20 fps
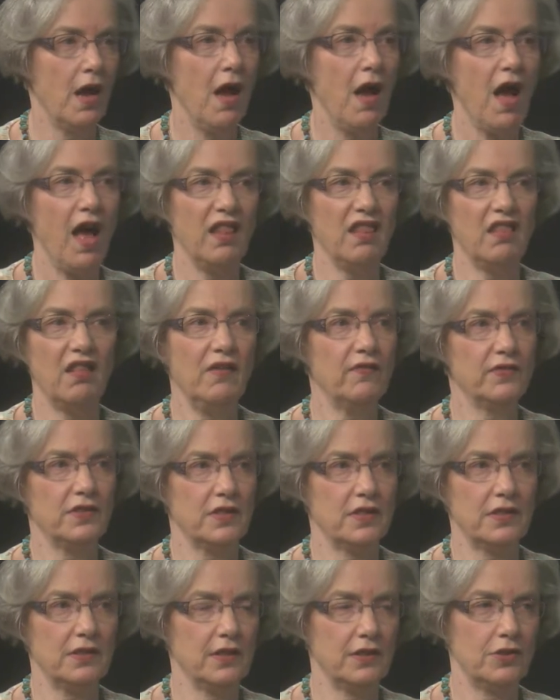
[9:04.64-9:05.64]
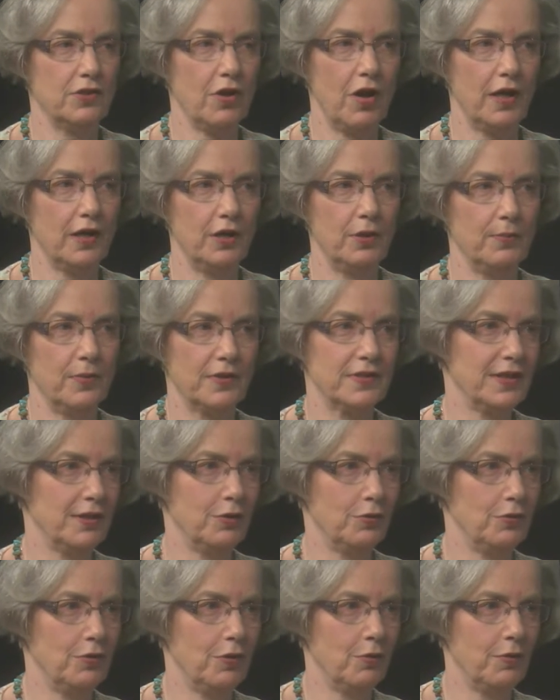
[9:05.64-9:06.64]
I love listening to audiobooks. I
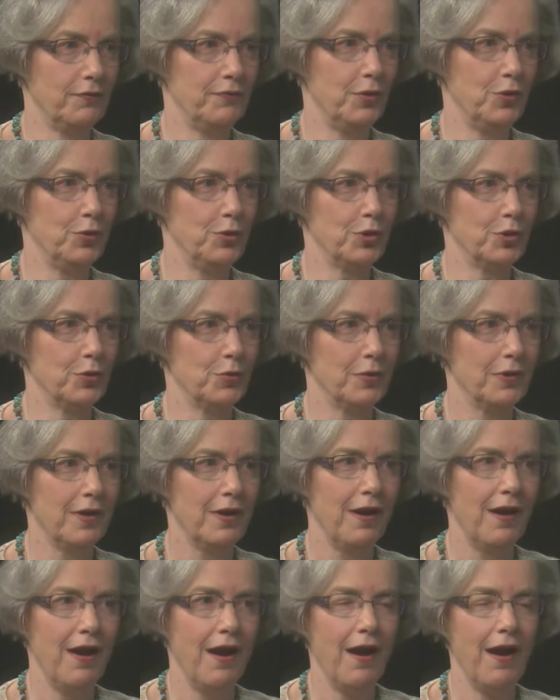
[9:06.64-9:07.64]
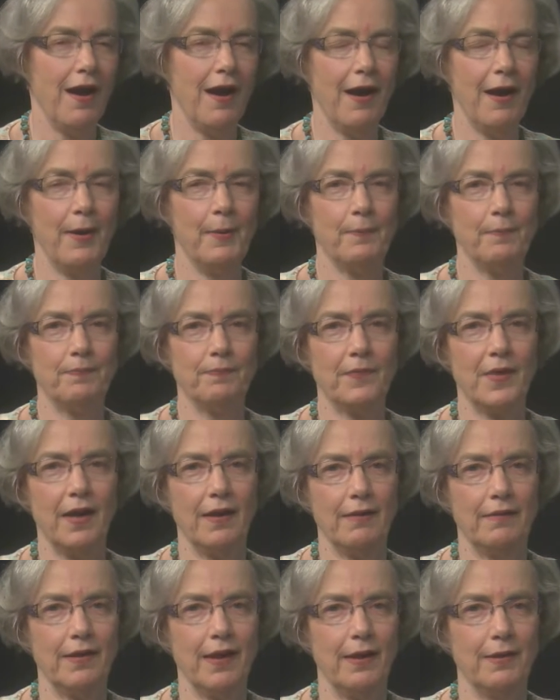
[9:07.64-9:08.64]
don't know if you do. Um,
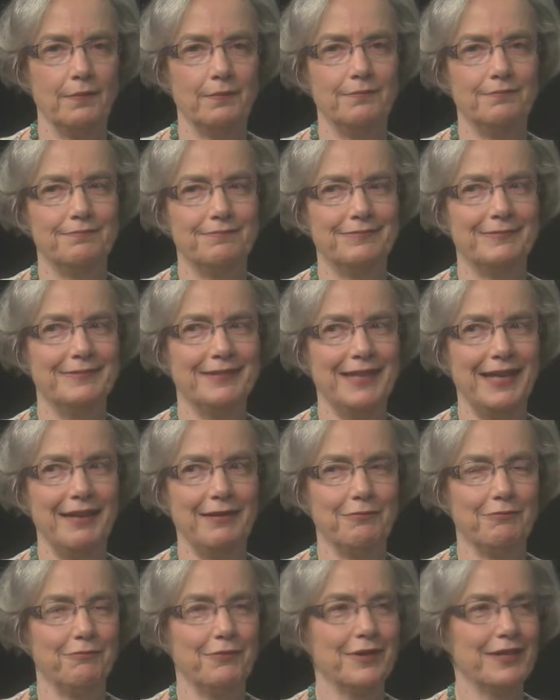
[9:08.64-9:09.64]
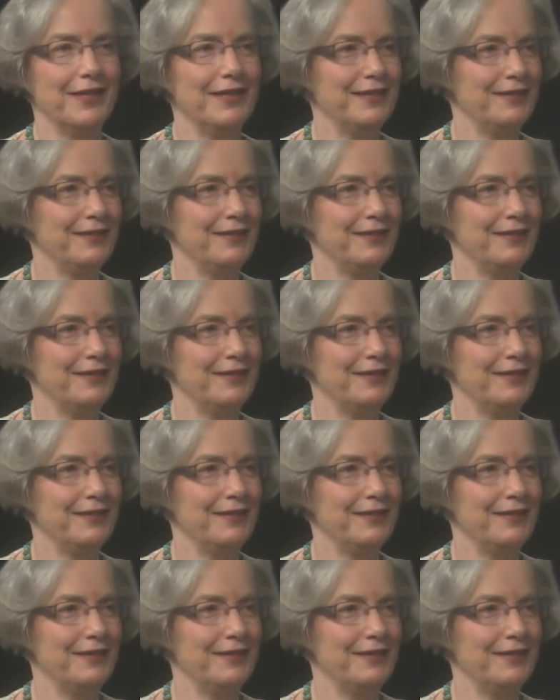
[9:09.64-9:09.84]
I, I long really, car